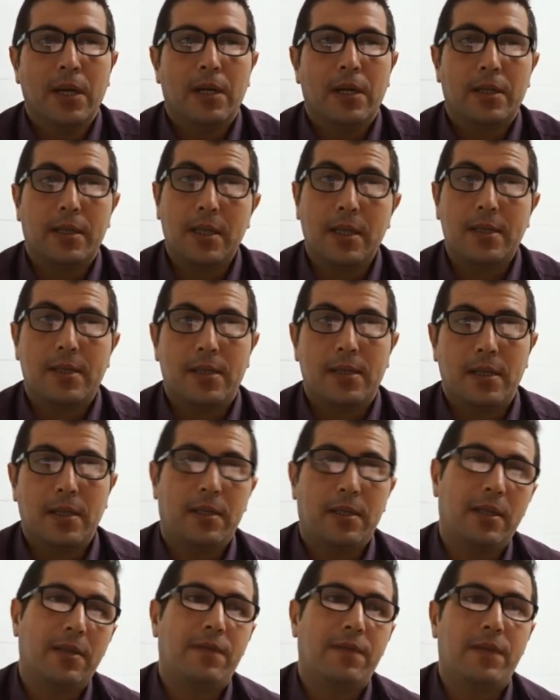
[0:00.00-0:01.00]
This
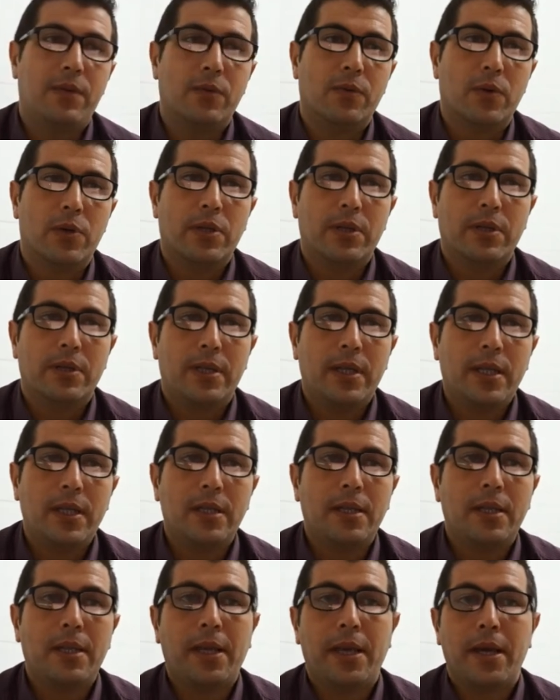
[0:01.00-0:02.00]
interviewer
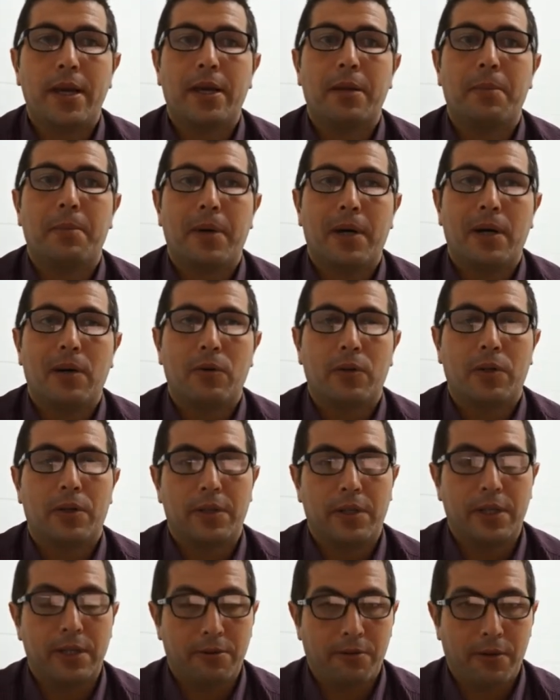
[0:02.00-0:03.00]
didn't care about
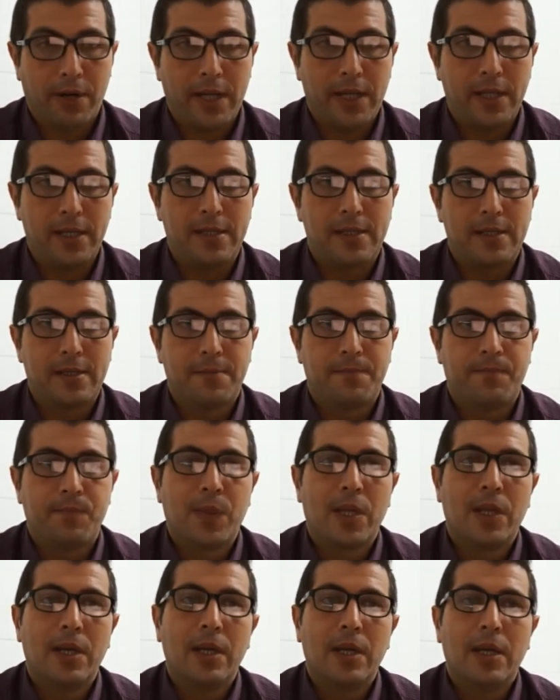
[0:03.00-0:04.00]
the race.
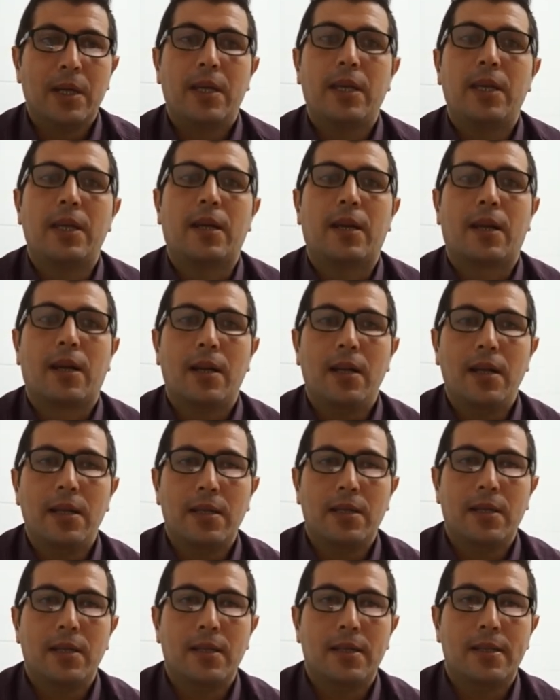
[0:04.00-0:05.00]
He
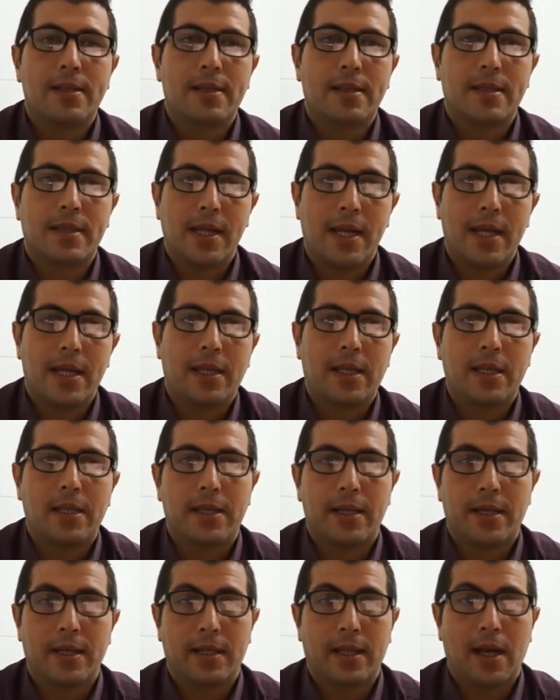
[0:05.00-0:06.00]
clearly stated
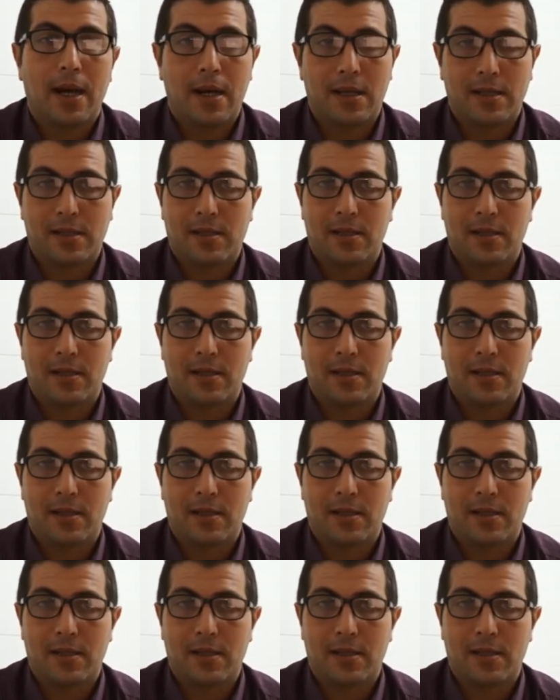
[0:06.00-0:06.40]
that as